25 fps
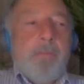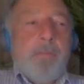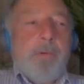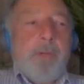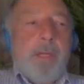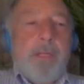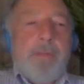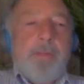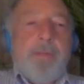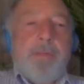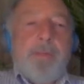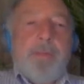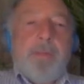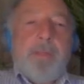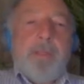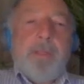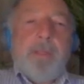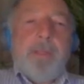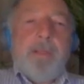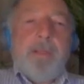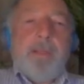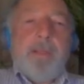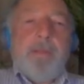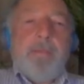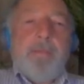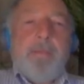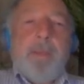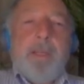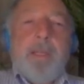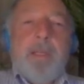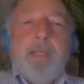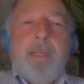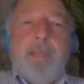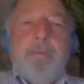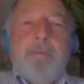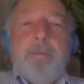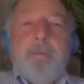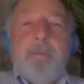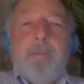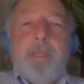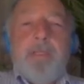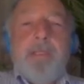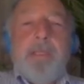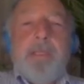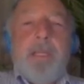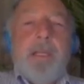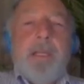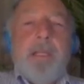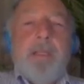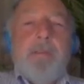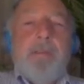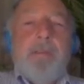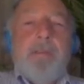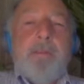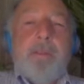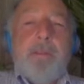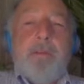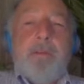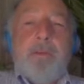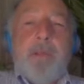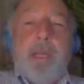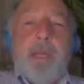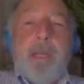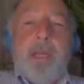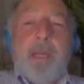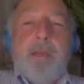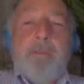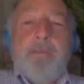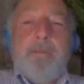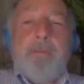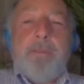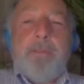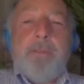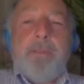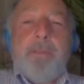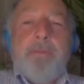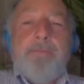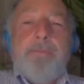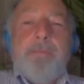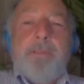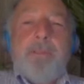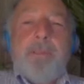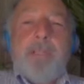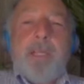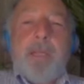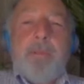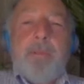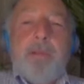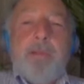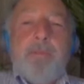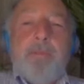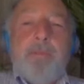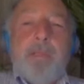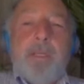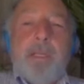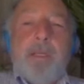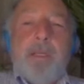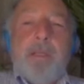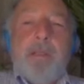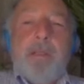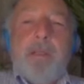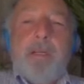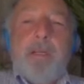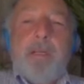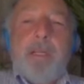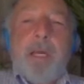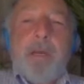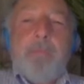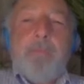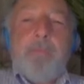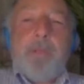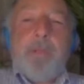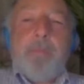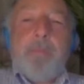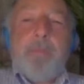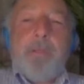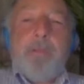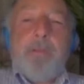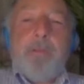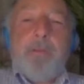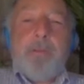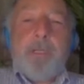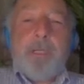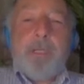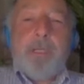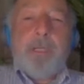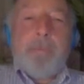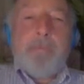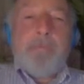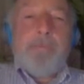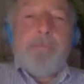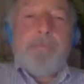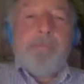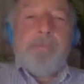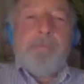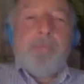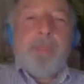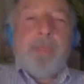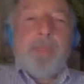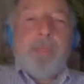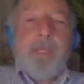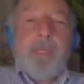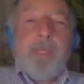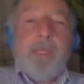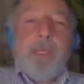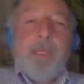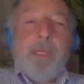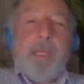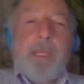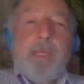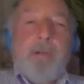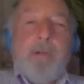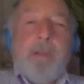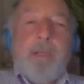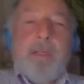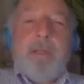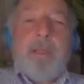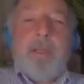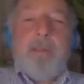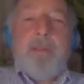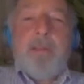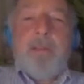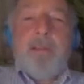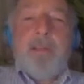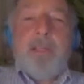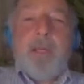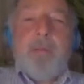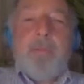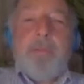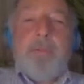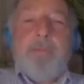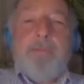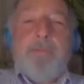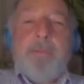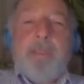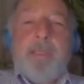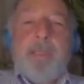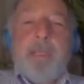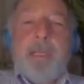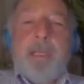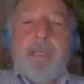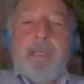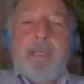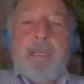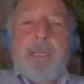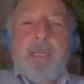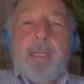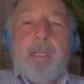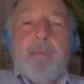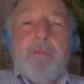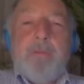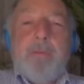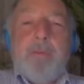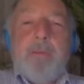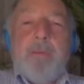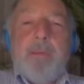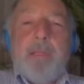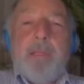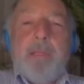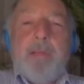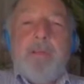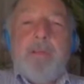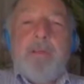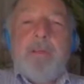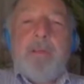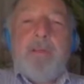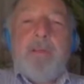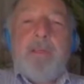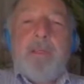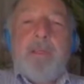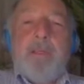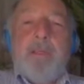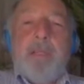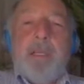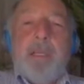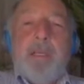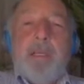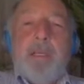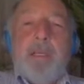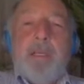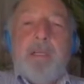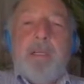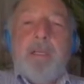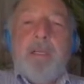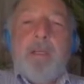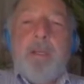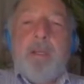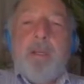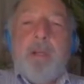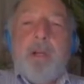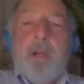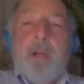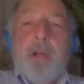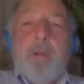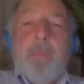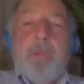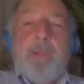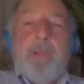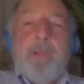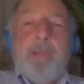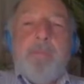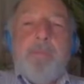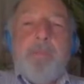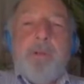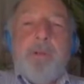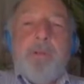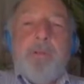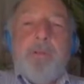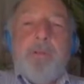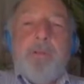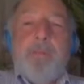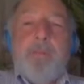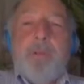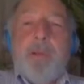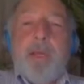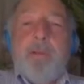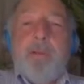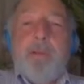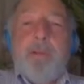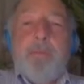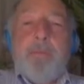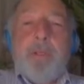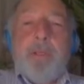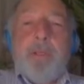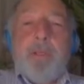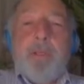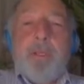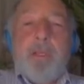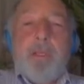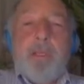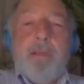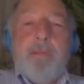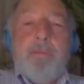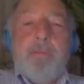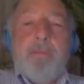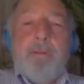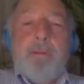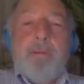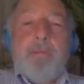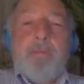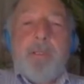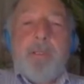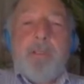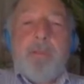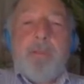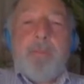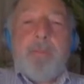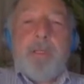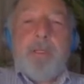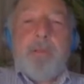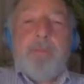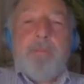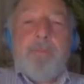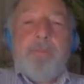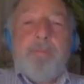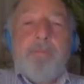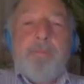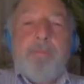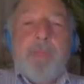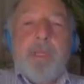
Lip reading: Breadth is expanding from the data you have to different types of data that are complementary. Increasing the scope of the data lake with synergistic data opens up whole new possibilities for enrichment.